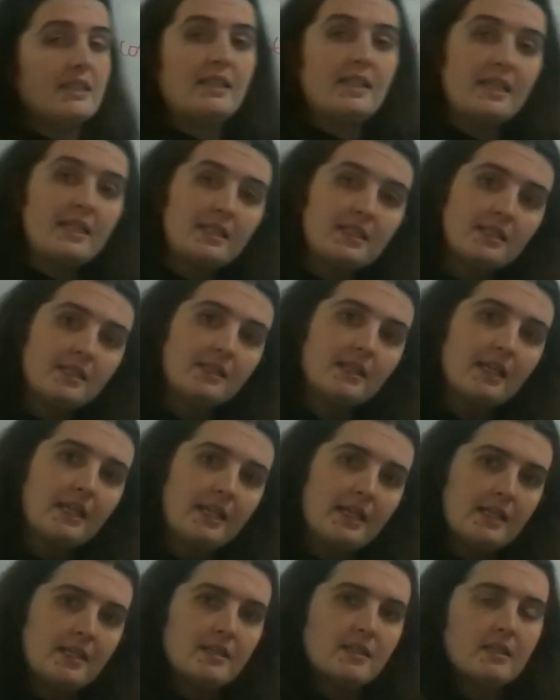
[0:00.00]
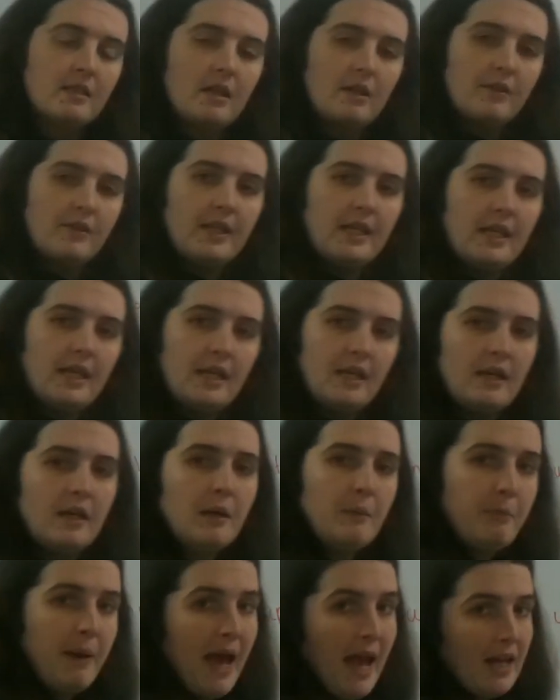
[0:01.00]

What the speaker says: So this is the